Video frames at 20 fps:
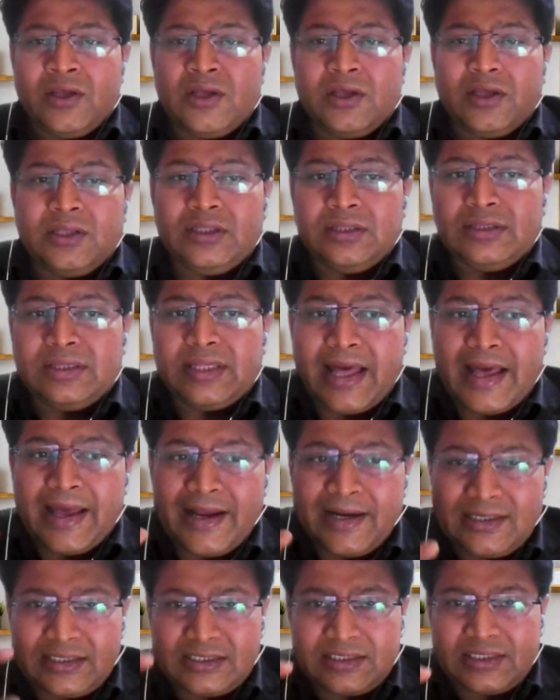in
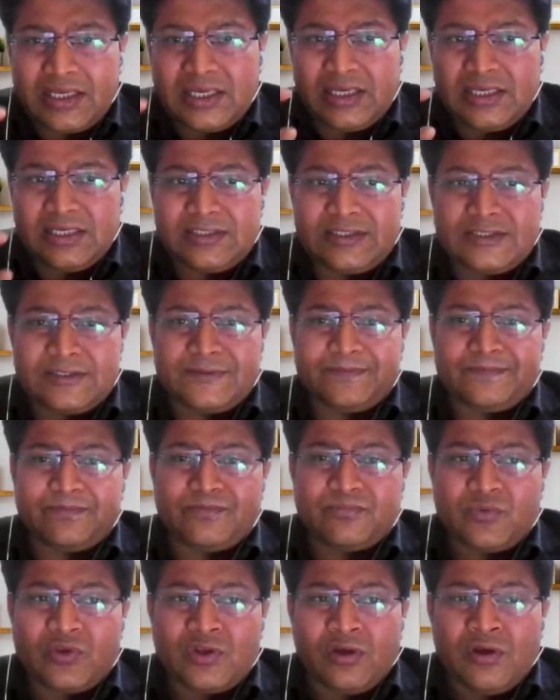that case
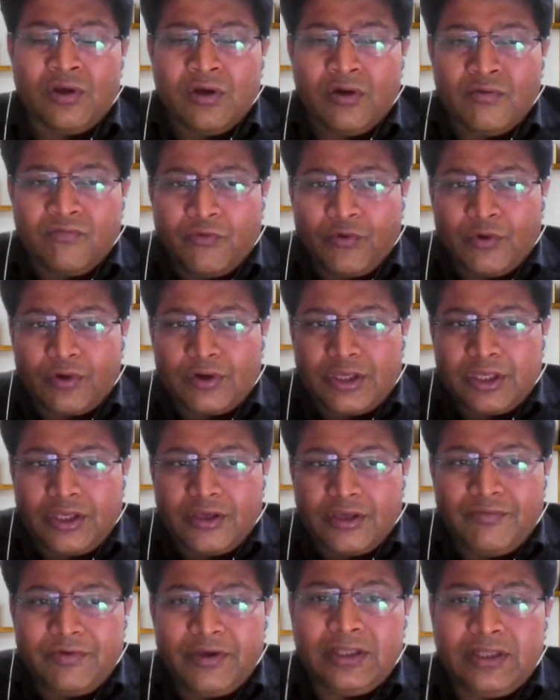for
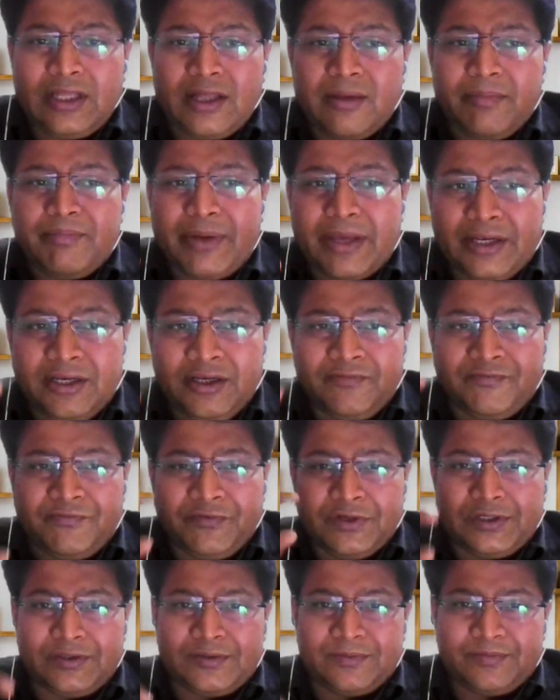giving the
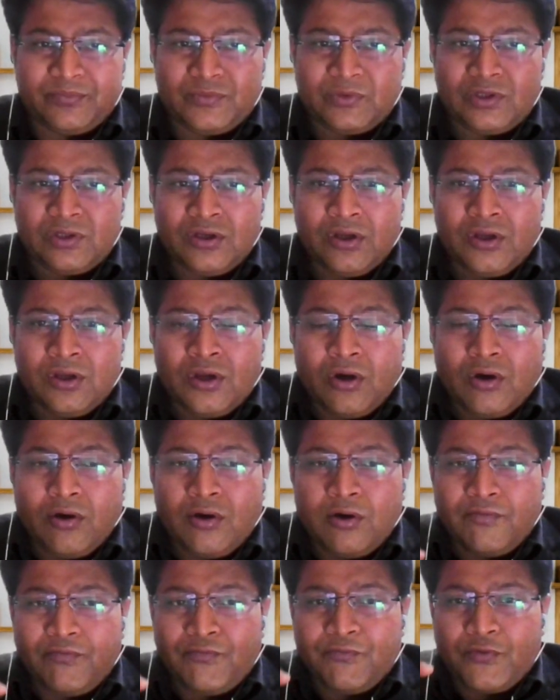benefit
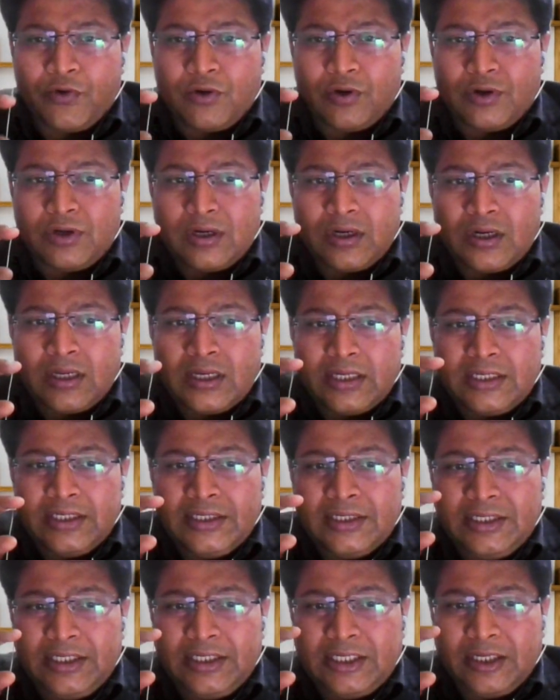or for
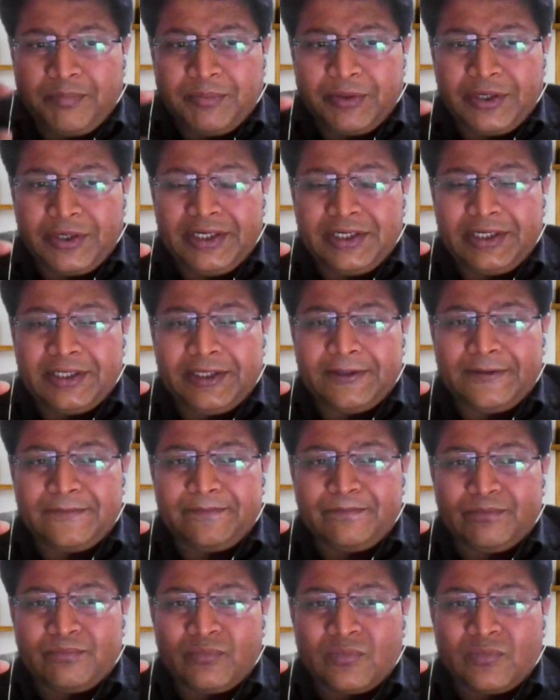interpreting